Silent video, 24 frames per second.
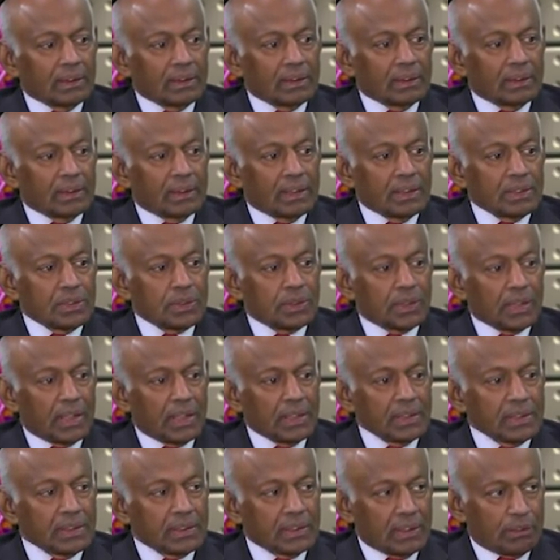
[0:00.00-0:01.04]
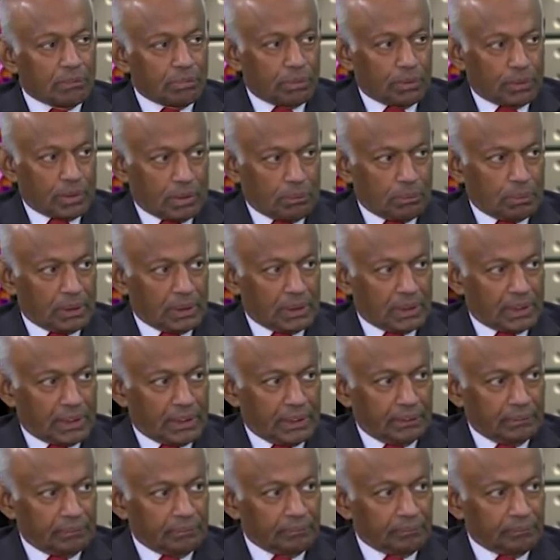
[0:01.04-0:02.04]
the change in affordability